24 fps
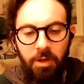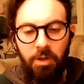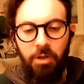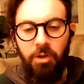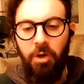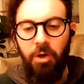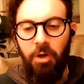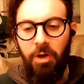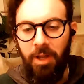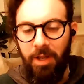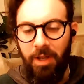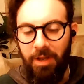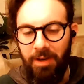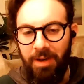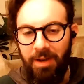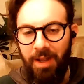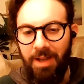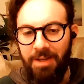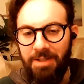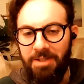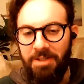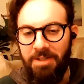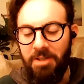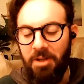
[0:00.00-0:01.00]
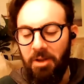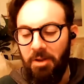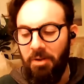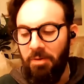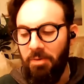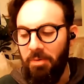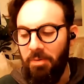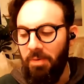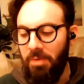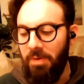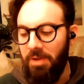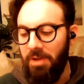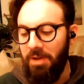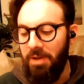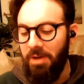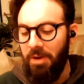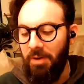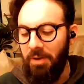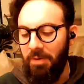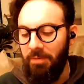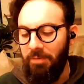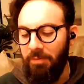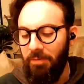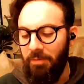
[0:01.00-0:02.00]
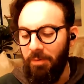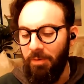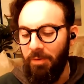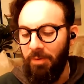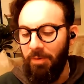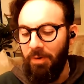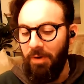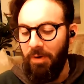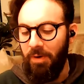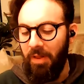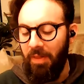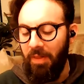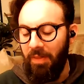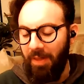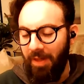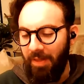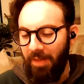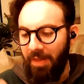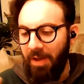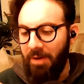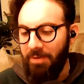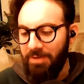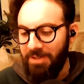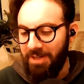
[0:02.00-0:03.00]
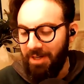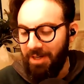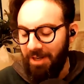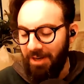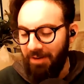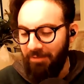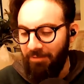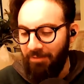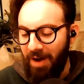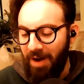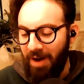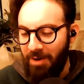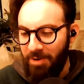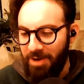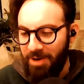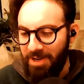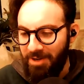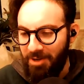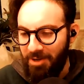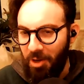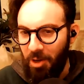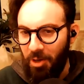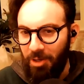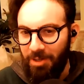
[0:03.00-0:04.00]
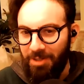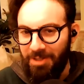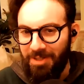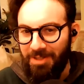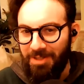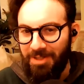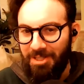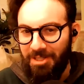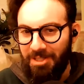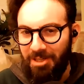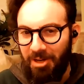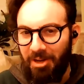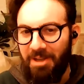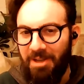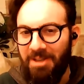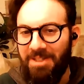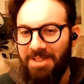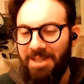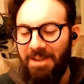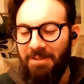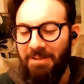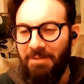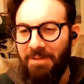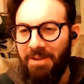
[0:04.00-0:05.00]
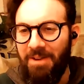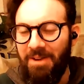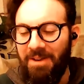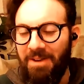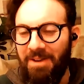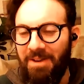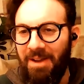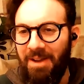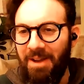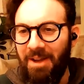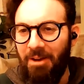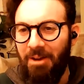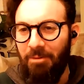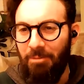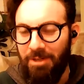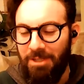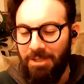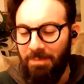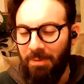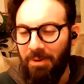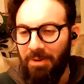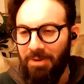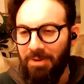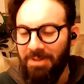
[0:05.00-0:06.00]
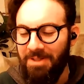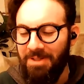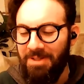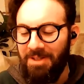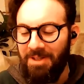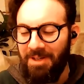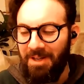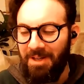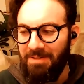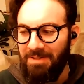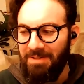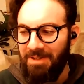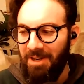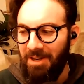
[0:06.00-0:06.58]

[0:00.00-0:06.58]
Got it. And so, for that was like a very good scientific response that gives